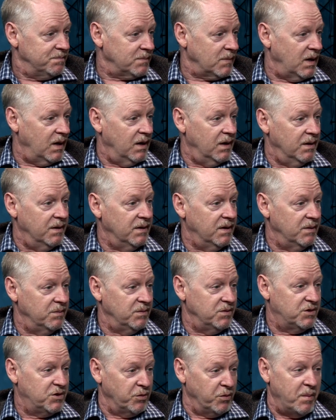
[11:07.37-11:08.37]
And
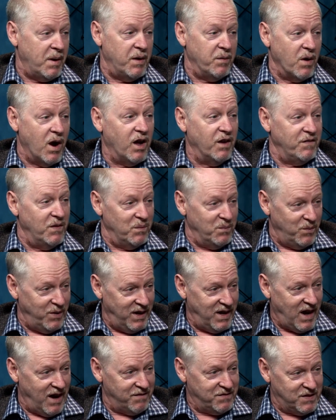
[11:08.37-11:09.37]
to remain relevant, we
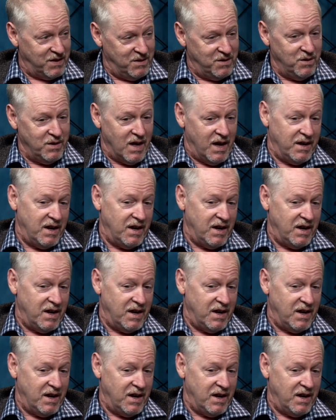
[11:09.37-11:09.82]
have to do that.